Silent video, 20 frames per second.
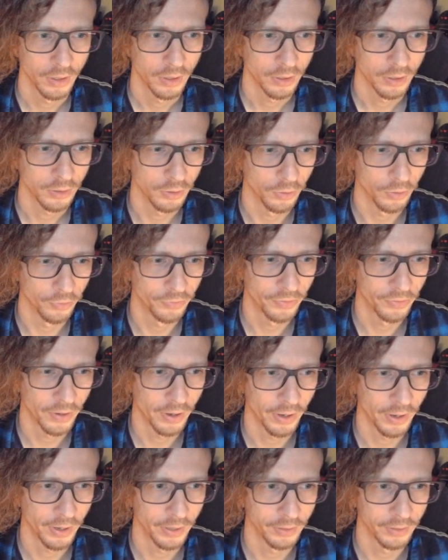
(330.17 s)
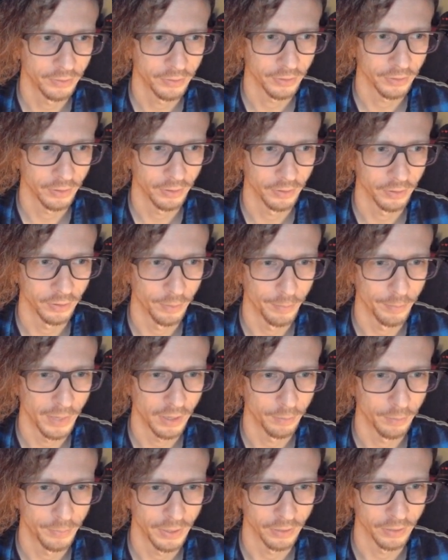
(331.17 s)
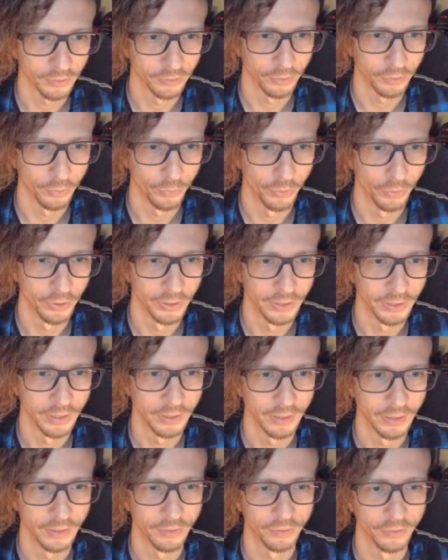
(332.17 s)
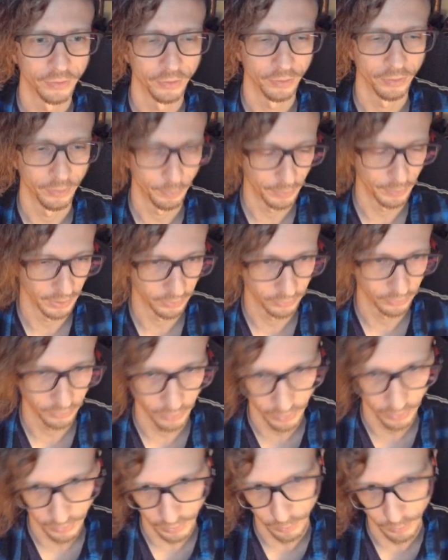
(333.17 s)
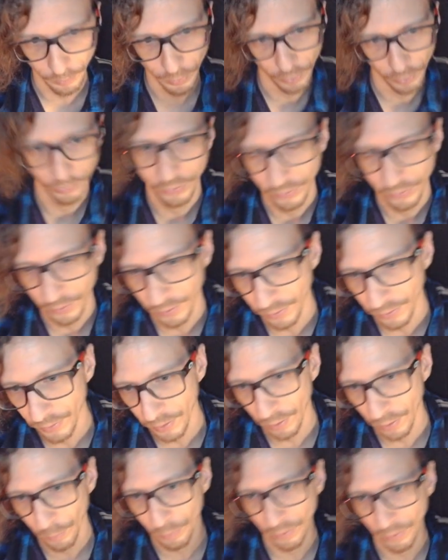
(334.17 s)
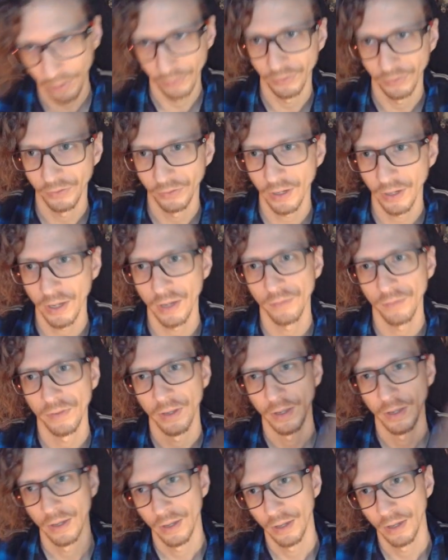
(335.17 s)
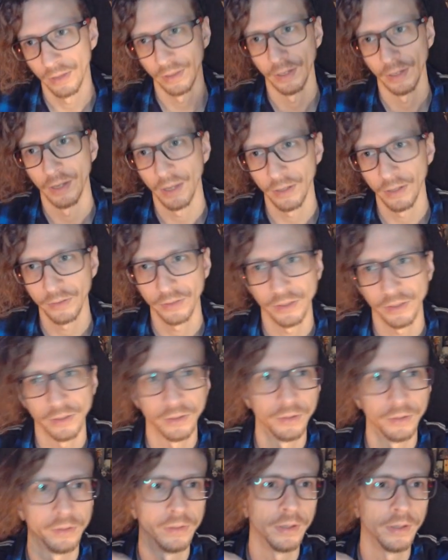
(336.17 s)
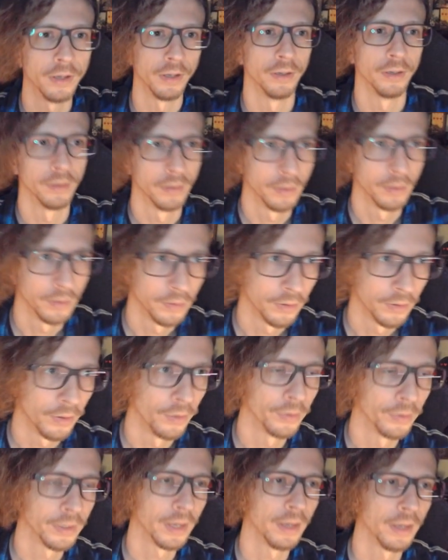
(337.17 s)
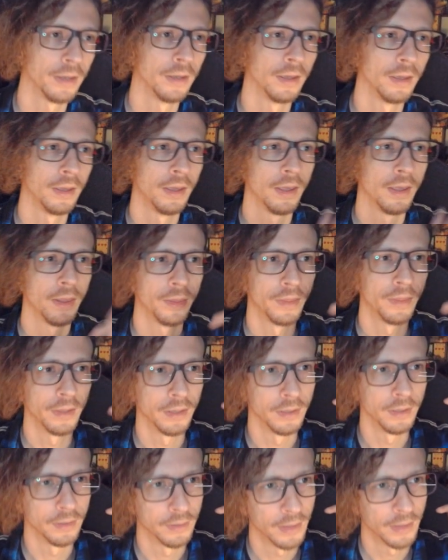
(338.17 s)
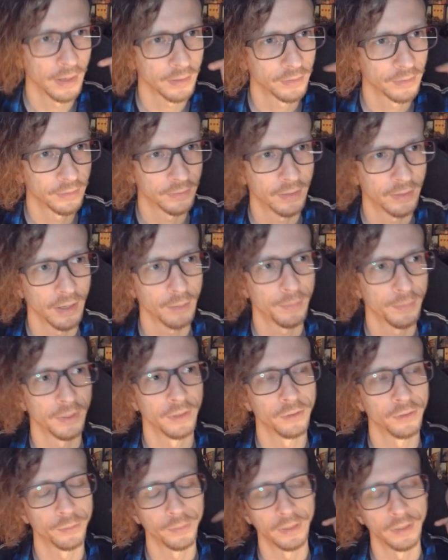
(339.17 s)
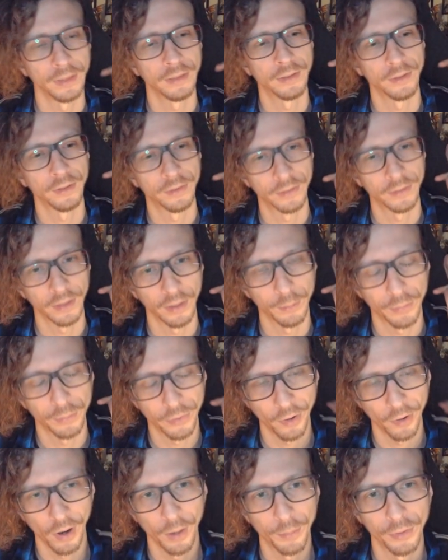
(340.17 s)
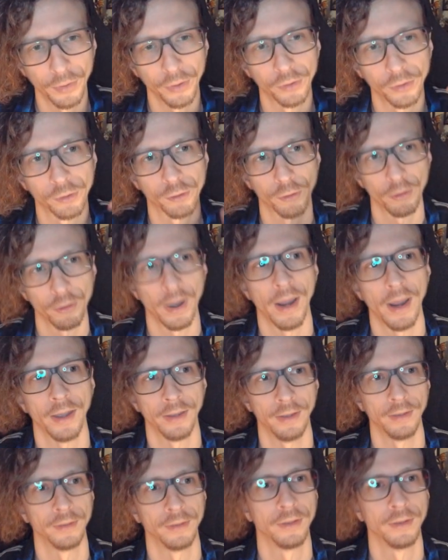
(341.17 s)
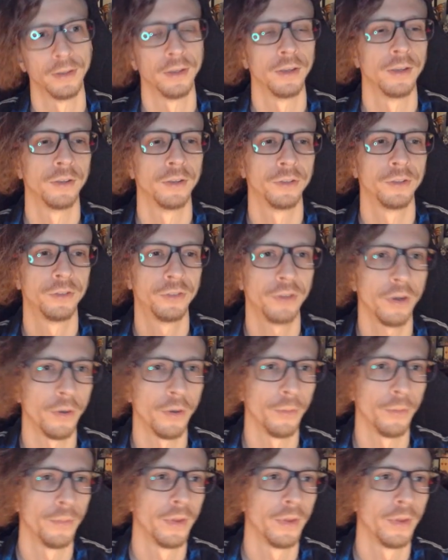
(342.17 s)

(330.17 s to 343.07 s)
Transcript: you'll find uh, the Meta Pixel where you can insert the pixel ID. Post it in there, press save, and then exit, you're done. Okay? The next step is we need to set up proper tracking. So